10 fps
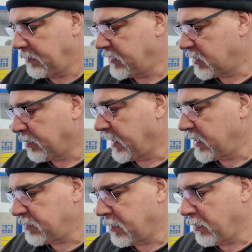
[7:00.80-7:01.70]
It
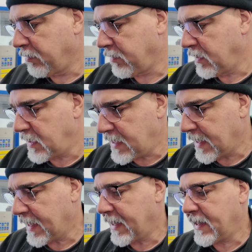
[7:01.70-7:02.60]
supplies both the
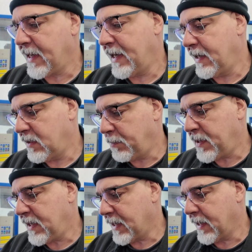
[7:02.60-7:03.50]
DI and the
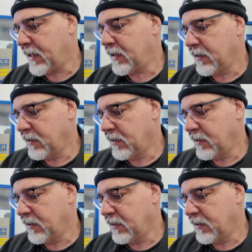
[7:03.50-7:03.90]
PI,